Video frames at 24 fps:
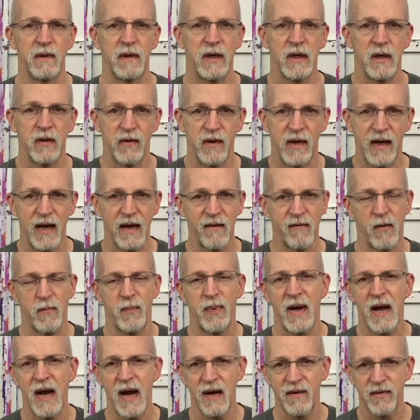You know, they have a
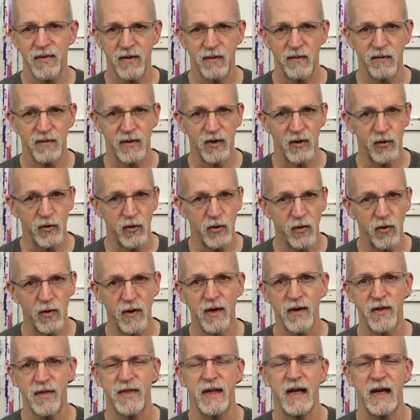path, they're doing
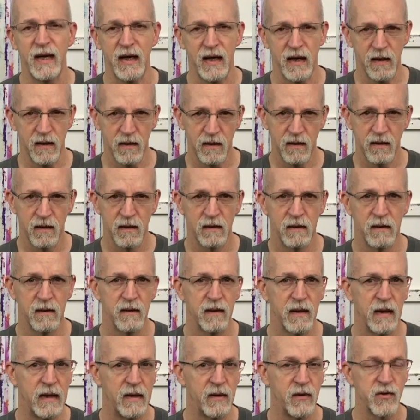a thing,
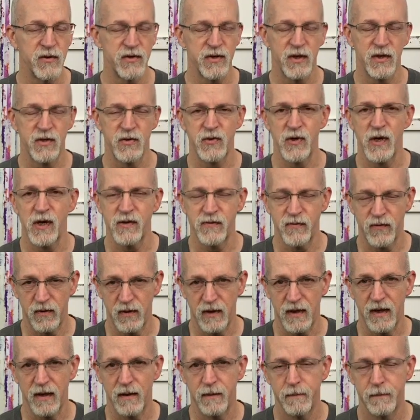and they're
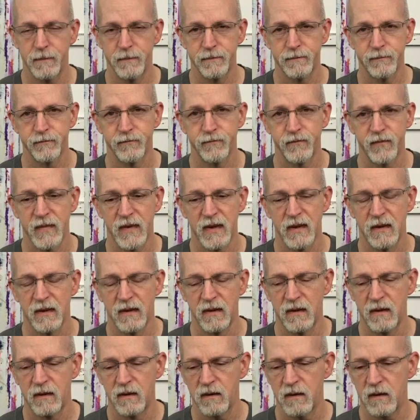successful at
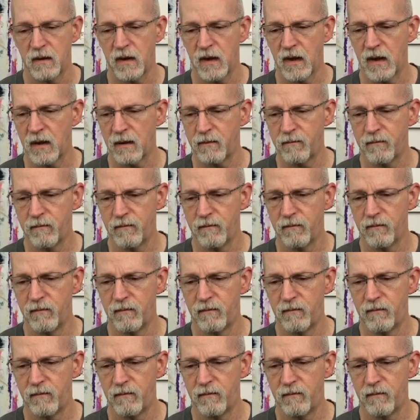it. Um,